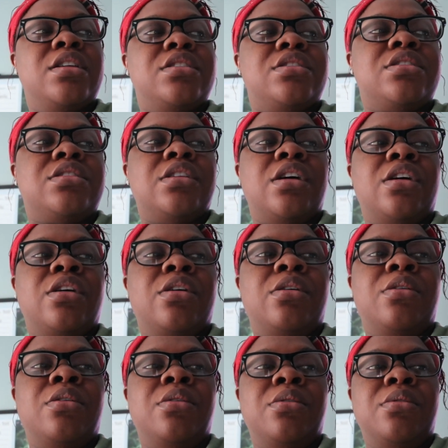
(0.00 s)

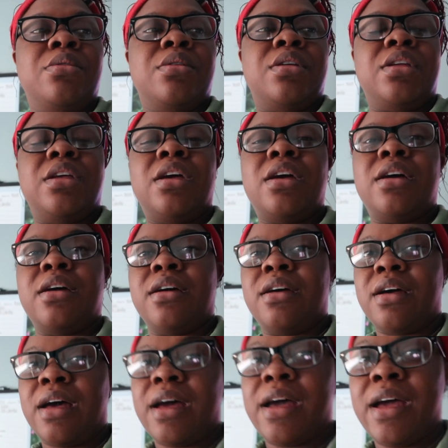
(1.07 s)
So yeah,
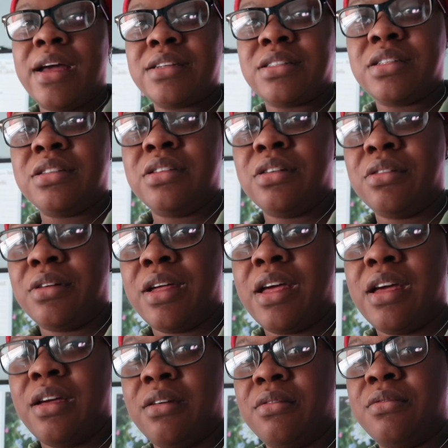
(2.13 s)
I actually don't
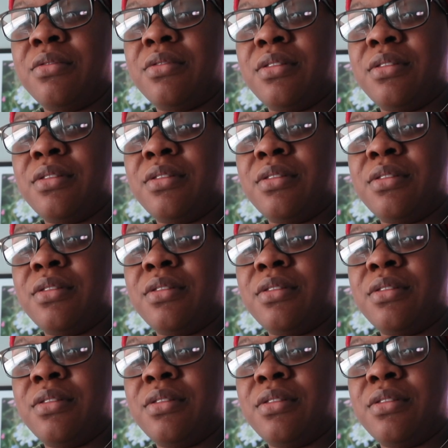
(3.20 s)
have